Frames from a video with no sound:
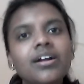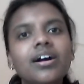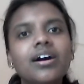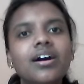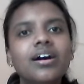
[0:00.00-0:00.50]

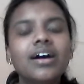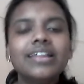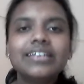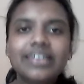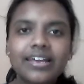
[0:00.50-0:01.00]

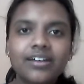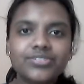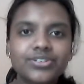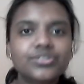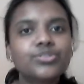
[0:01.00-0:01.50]
And the day
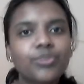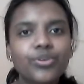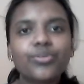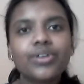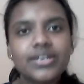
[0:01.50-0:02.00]
after,
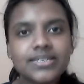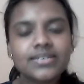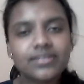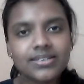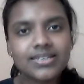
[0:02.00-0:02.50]
tomorrow
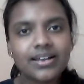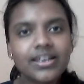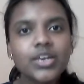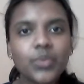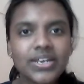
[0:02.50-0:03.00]
is the
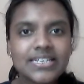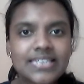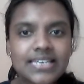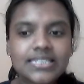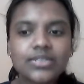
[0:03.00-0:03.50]
Sunday,
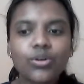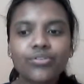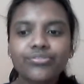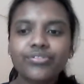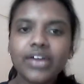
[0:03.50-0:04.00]
26th
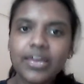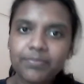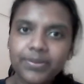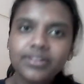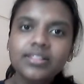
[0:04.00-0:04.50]
of
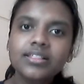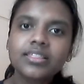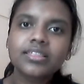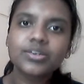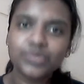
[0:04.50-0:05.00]
April,
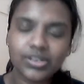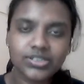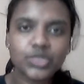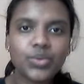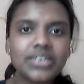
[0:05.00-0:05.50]

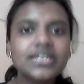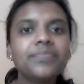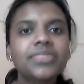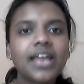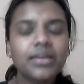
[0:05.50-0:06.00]
2020.